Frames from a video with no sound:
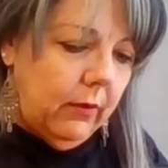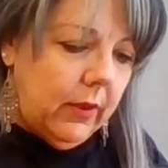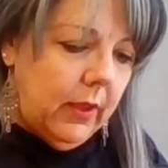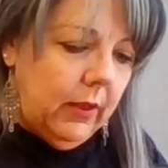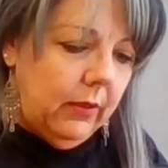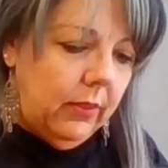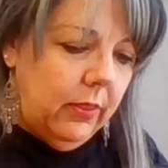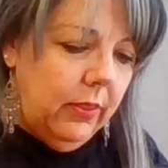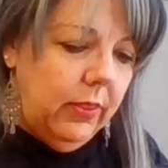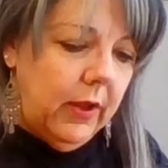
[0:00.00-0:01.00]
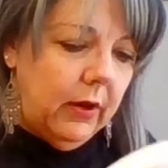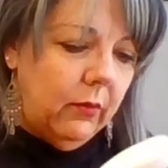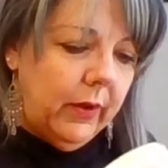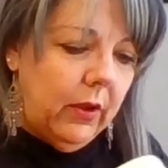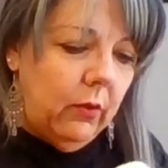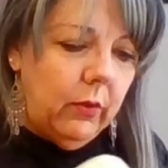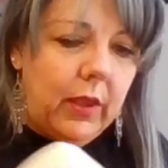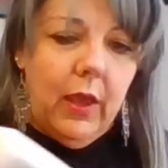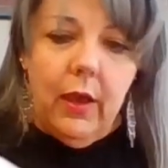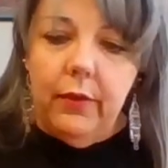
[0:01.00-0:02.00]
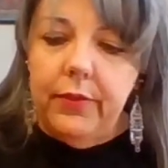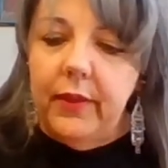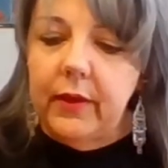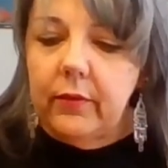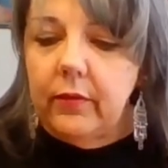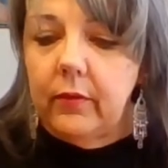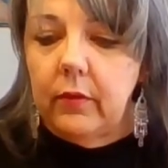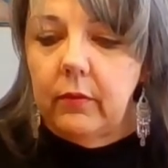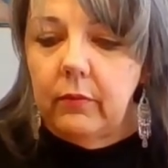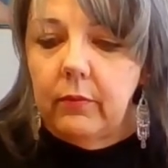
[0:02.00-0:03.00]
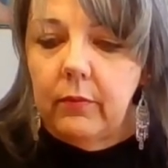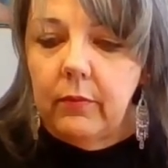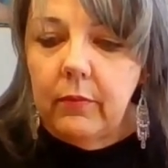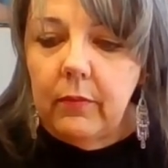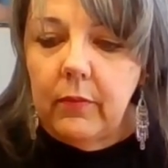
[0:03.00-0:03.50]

Okay, there we go. Yeah, that's, um,